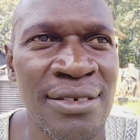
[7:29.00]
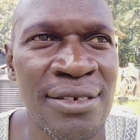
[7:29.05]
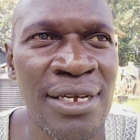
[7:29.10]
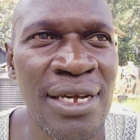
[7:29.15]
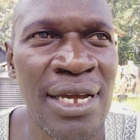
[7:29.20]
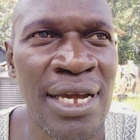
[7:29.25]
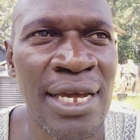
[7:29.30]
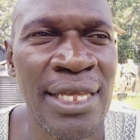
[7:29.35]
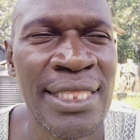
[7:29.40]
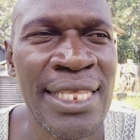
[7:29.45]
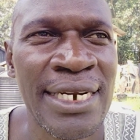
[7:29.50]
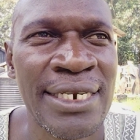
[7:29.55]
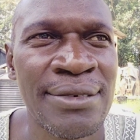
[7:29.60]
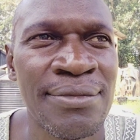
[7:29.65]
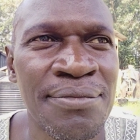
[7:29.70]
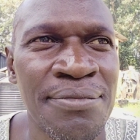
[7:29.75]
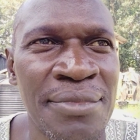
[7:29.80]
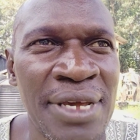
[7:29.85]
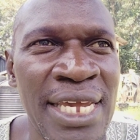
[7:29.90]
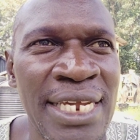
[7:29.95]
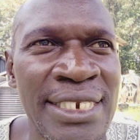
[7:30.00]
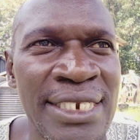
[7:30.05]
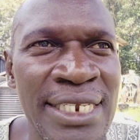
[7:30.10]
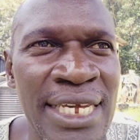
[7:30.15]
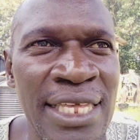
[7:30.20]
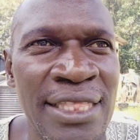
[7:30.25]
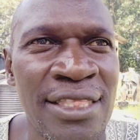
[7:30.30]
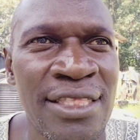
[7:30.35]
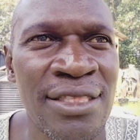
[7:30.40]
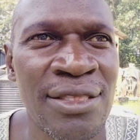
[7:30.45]
that May
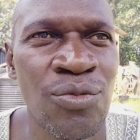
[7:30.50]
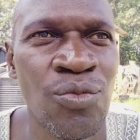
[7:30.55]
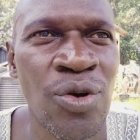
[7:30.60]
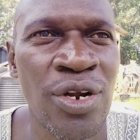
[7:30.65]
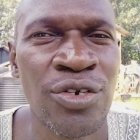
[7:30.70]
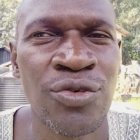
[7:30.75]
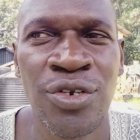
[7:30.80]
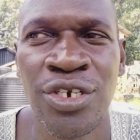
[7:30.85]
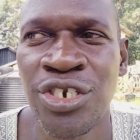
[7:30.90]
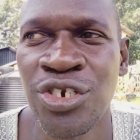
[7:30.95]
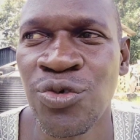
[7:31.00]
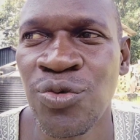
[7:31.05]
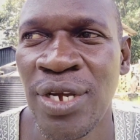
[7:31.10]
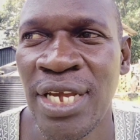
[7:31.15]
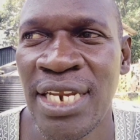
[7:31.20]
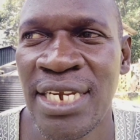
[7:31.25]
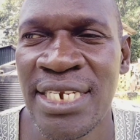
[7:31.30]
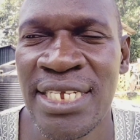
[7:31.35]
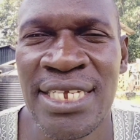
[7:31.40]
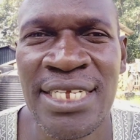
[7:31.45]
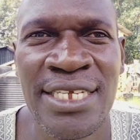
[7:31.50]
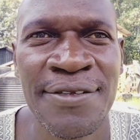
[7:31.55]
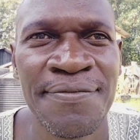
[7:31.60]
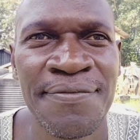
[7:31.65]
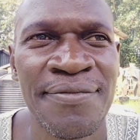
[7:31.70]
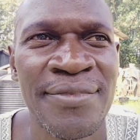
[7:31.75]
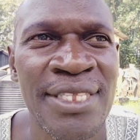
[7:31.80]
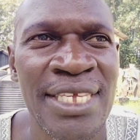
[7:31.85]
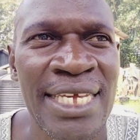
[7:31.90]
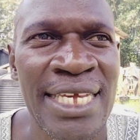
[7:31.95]
10th, 122 AD
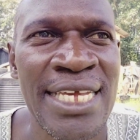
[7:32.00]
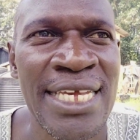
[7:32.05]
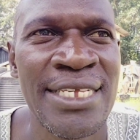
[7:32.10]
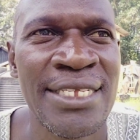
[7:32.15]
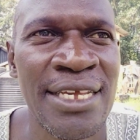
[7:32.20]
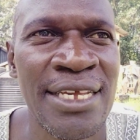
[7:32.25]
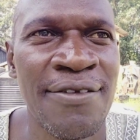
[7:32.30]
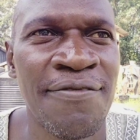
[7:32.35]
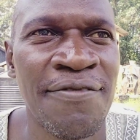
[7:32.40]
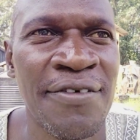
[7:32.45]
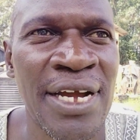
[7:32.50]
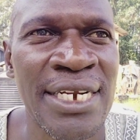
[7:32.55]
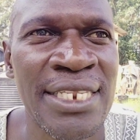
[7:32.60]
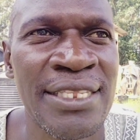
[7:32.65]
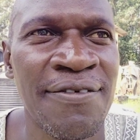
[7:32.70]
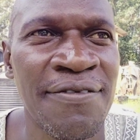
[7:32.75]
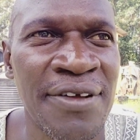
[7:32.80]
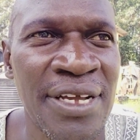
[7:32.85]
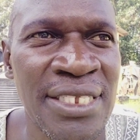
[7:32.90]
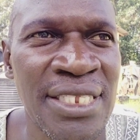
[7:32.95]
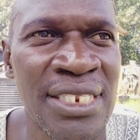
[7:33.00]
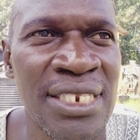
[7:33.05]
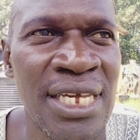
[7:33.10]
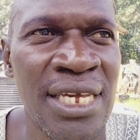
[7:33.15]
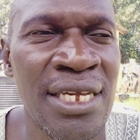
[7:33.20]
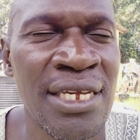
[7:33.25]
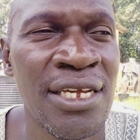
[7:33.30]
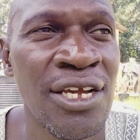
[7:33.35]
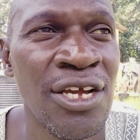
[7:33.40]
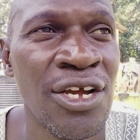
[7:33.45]
is in fact the first
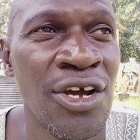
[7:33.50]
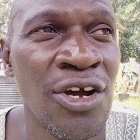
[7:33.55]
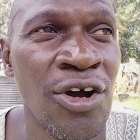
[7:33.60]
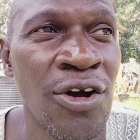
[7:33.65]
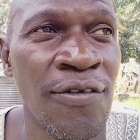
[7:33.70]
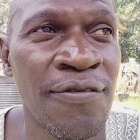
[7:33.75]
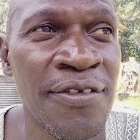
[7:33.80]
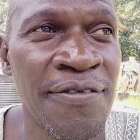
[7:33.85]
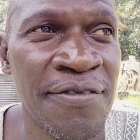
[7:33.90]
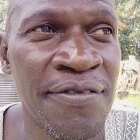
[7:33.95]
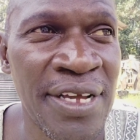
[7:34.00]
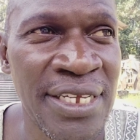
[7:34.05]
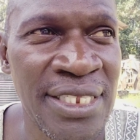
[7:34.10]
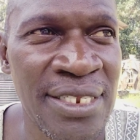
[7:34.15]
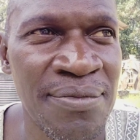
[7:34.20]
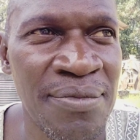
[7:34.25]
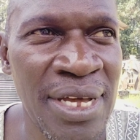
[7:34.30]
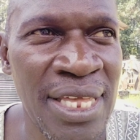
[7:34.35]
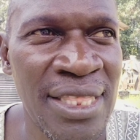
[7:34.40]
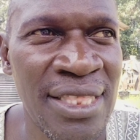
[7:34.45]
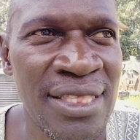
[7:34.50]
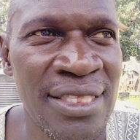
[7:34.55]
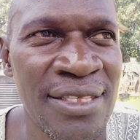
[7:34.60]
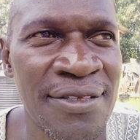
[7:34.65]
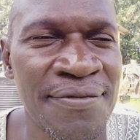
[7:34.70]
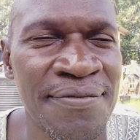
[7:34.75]
day of the first month